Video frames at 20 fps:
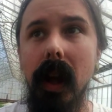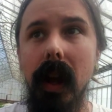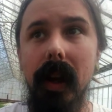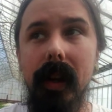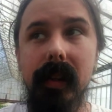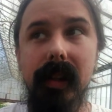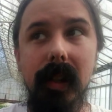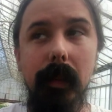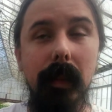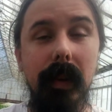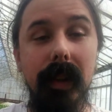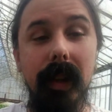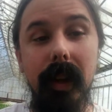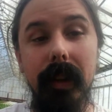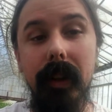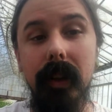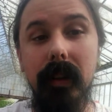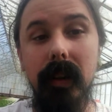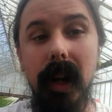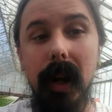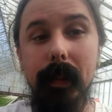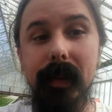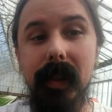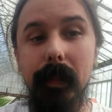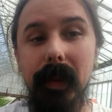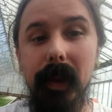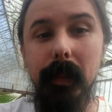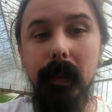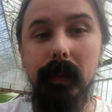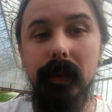and some of the other crops
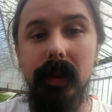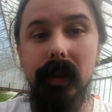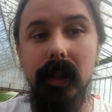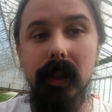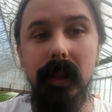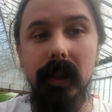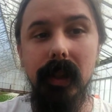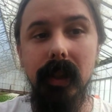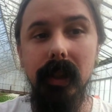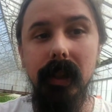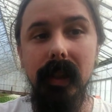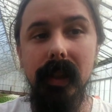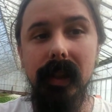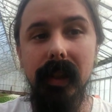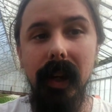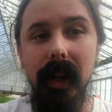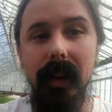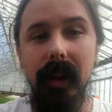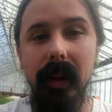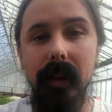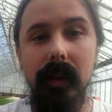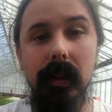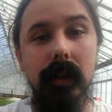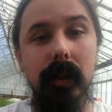that people traditionally say that